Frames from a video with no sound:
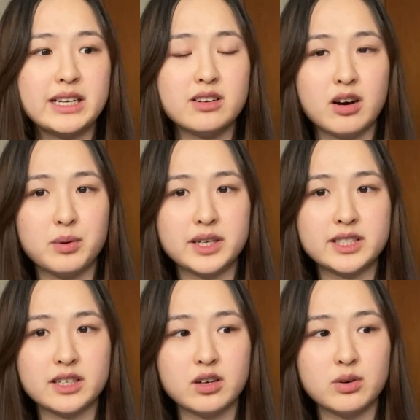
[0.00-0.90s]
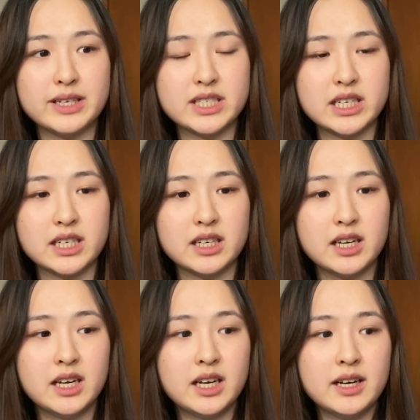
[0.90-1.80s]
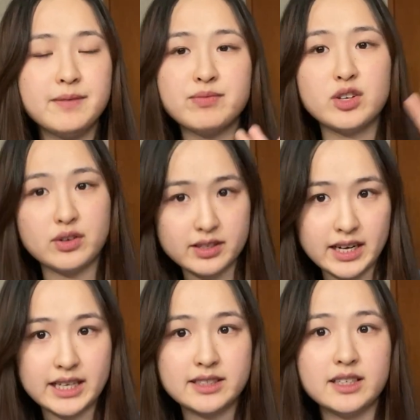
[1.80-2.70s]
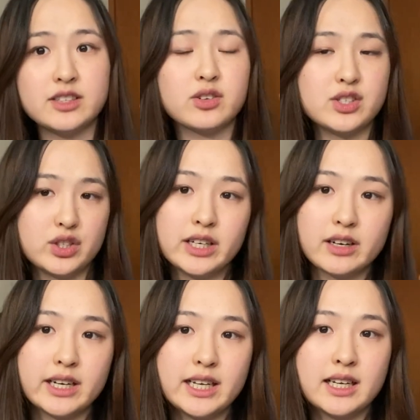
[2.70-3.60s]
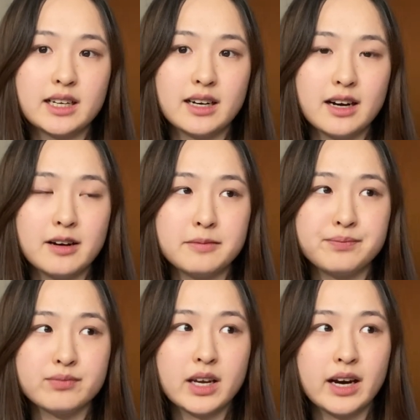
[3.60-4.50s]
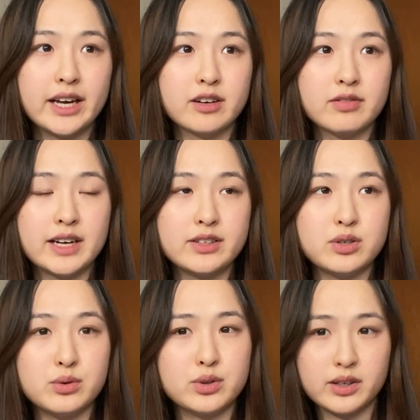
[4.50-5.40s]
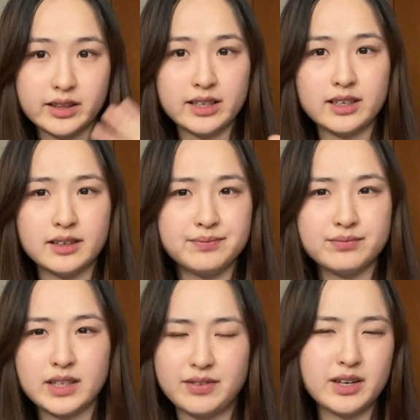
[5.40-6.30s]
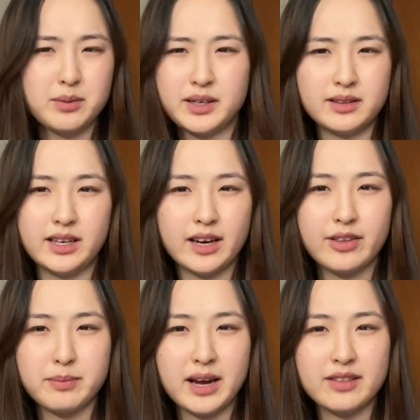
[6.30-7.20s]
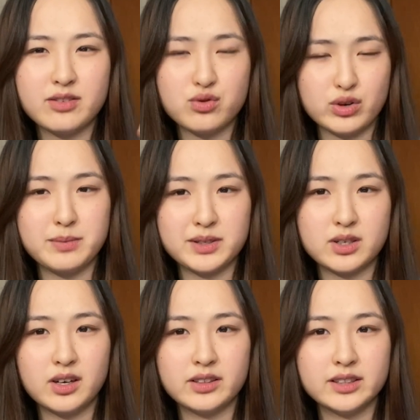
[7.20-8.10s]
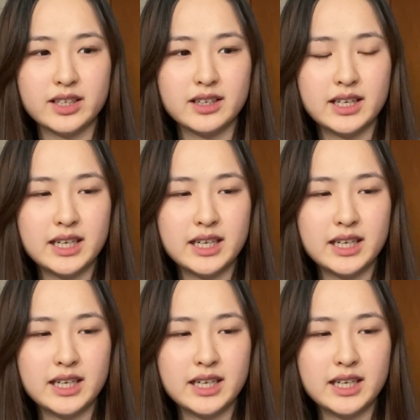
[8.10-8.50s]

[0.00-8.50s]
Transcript: not want to go into, you know, sciences or engineering. Um, I had a friend who took the I forget what the other math stream is called the